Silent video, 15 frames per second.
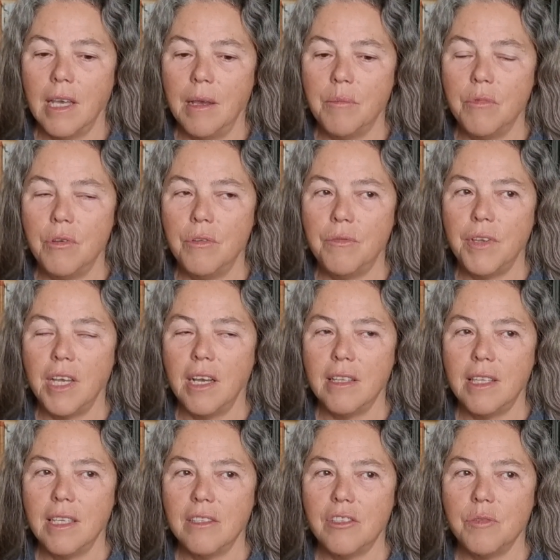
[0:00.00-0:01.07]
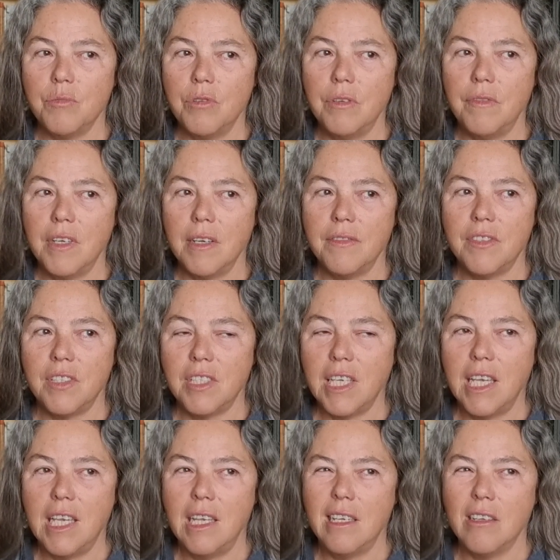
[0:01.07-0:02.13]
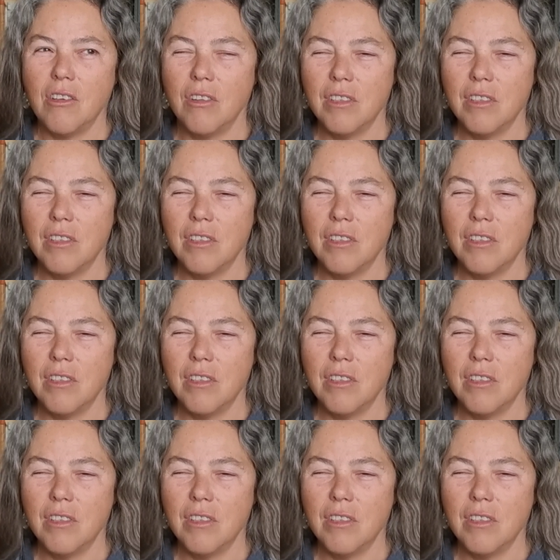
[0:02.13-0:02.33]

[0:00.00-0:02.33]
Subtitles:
a movie. I think it's a movie I've seen,